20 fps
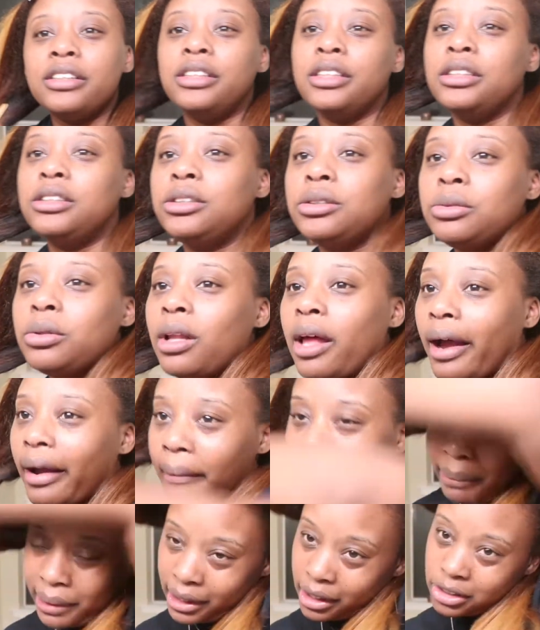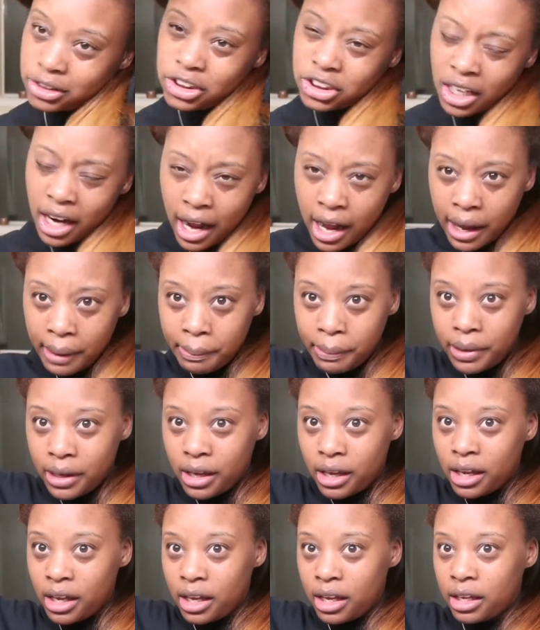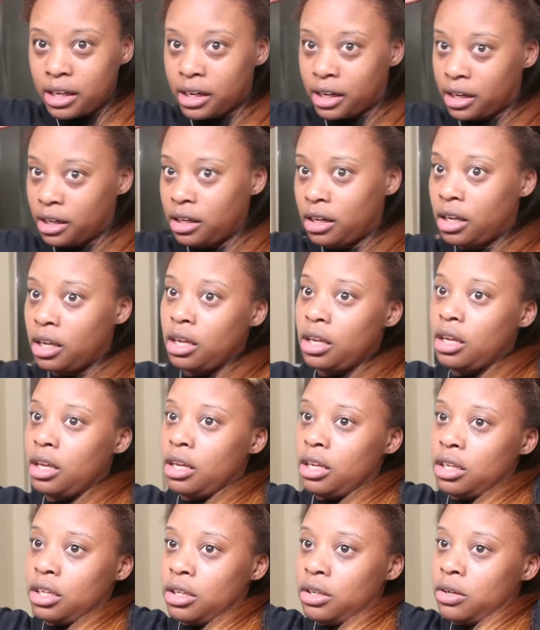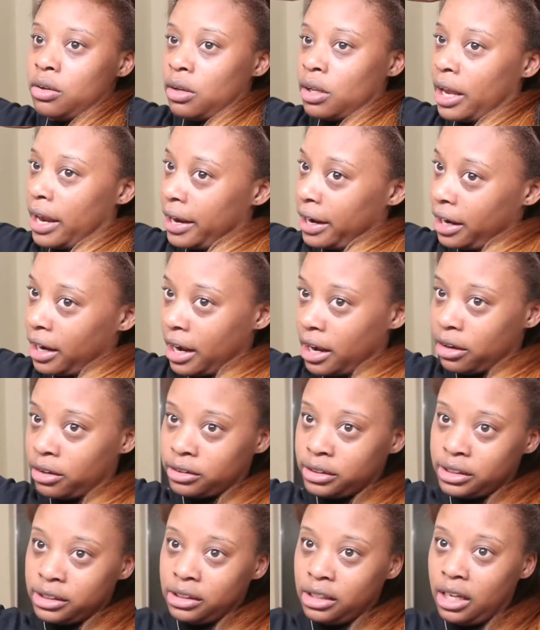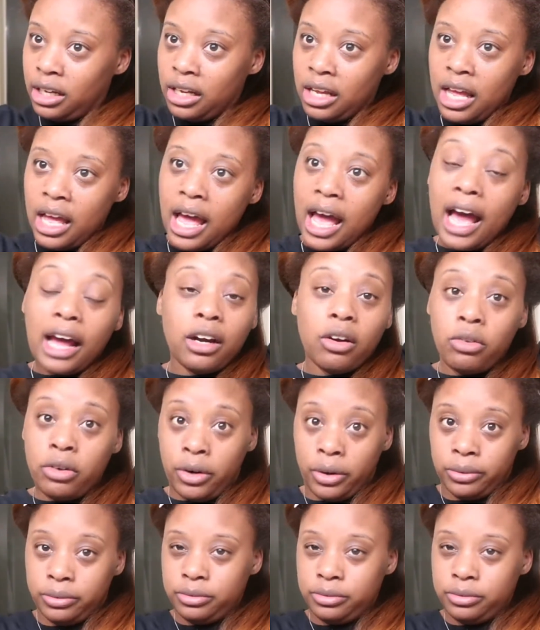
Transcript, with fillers: Did you like big chop it? And you know, like how, I don't know.